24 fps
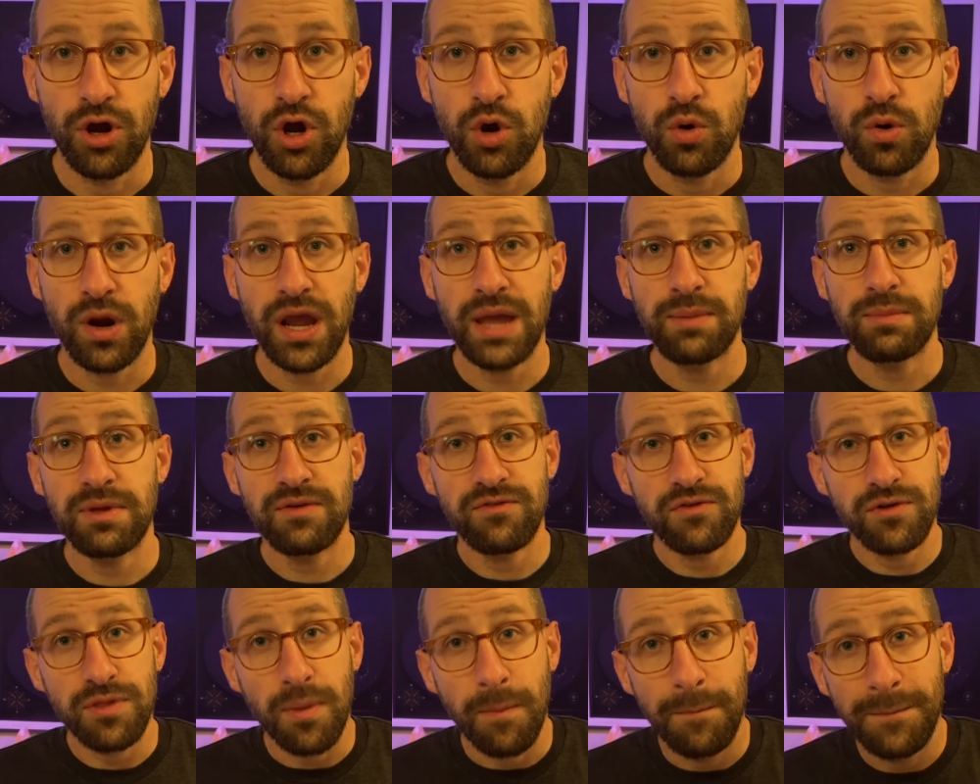We're aiming
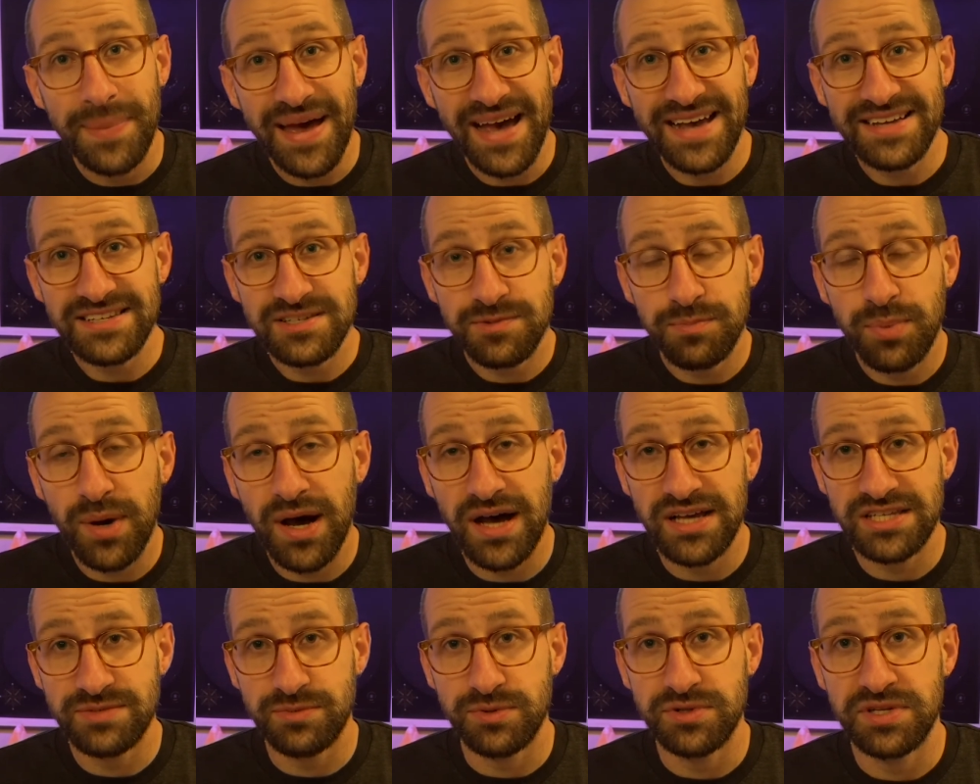for the best
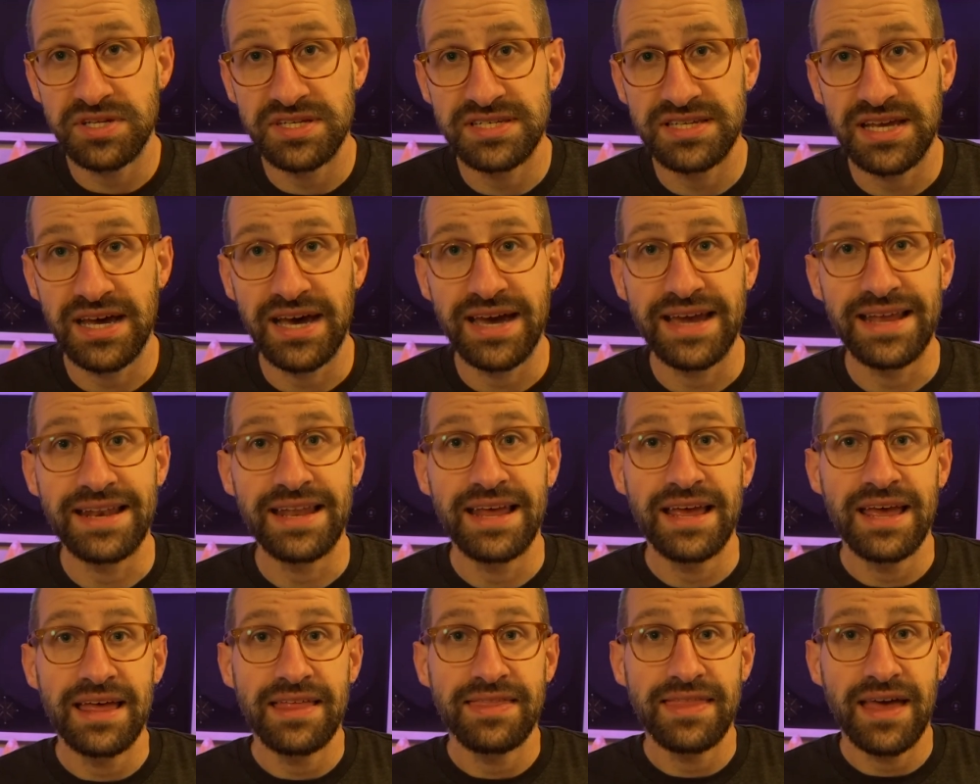possible design
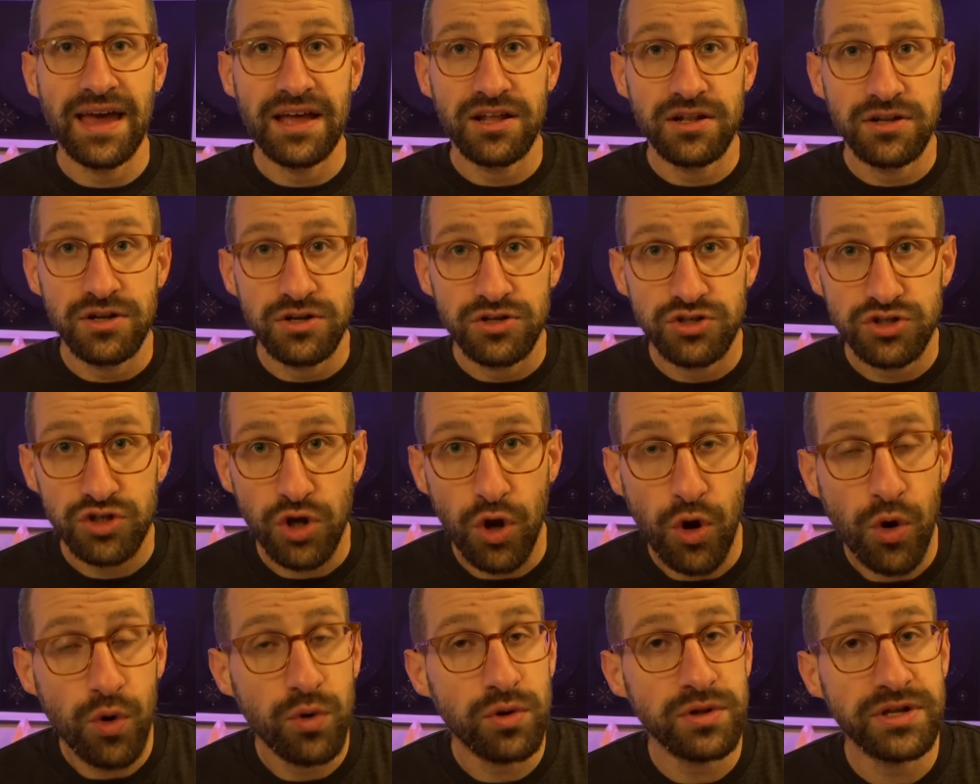that
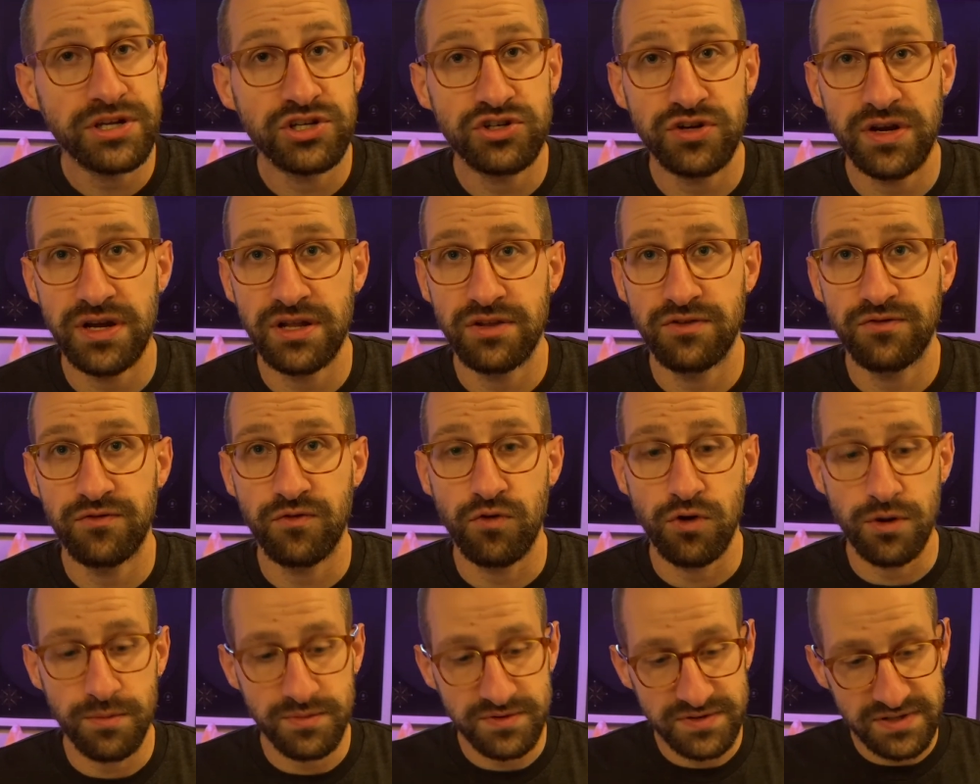totally
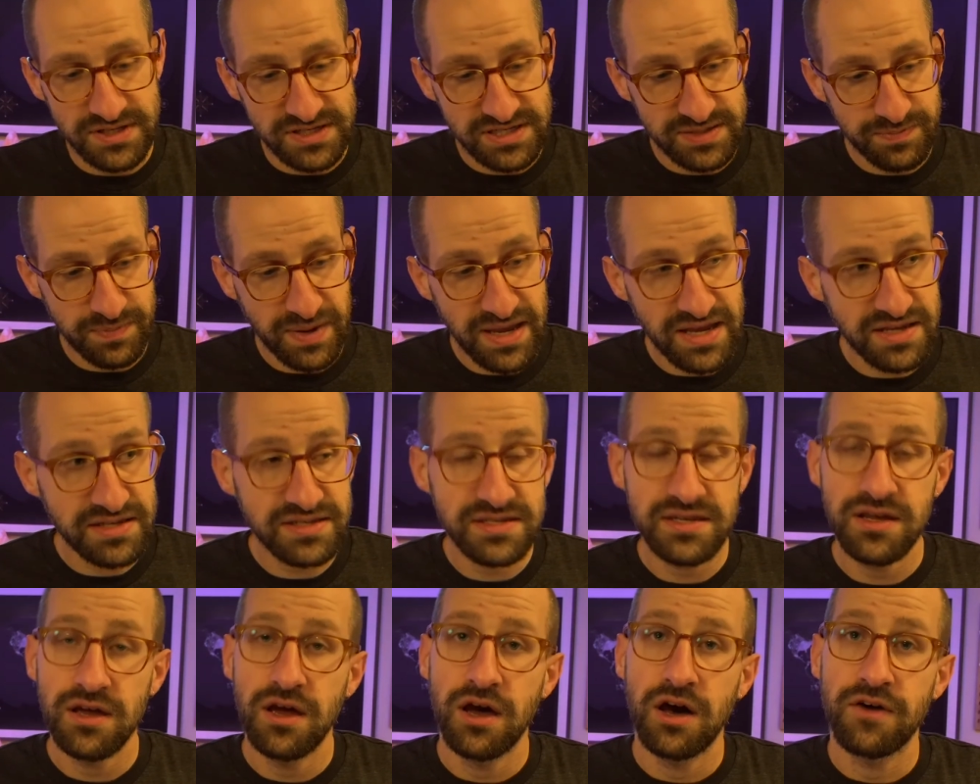transforms the
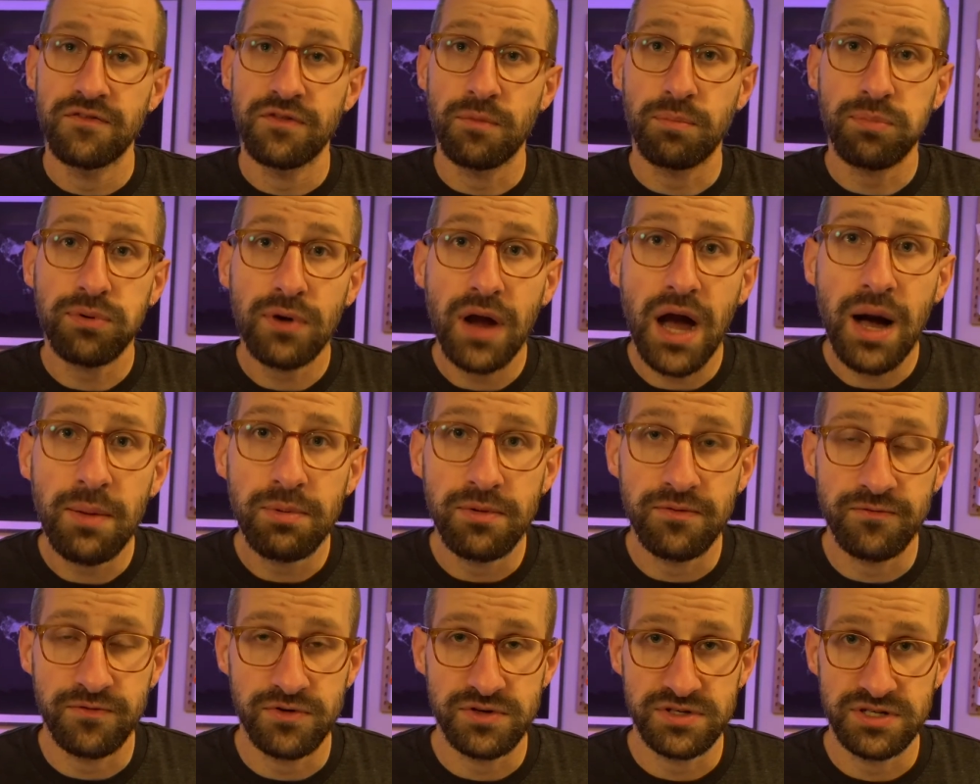space of the
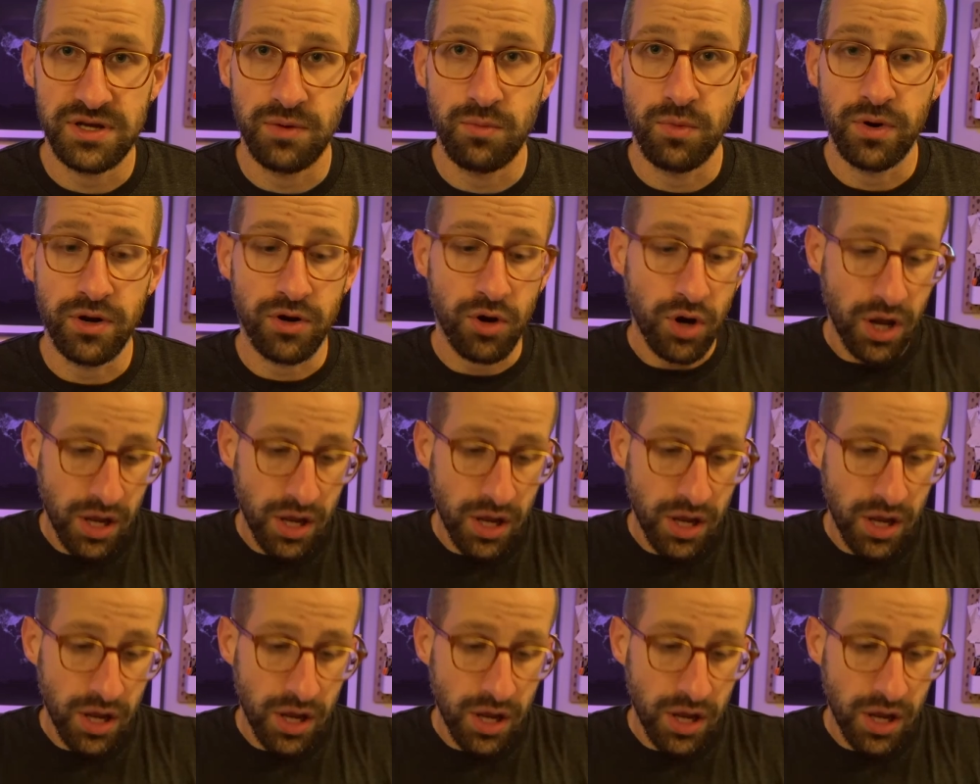problem for someone.